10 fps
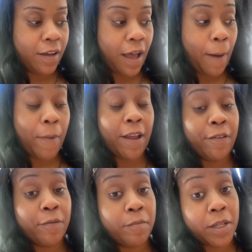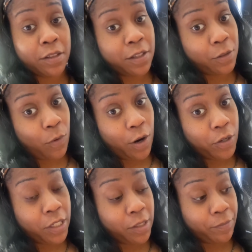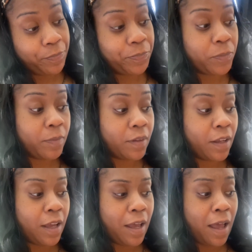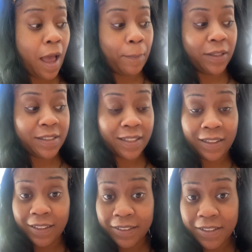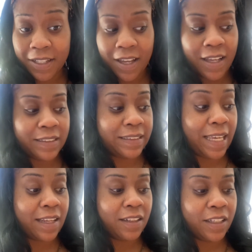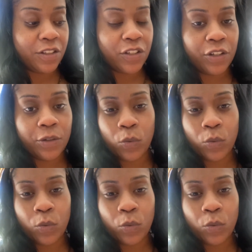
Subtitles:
might mess this word up, Hyblisticleanse skin cleanser,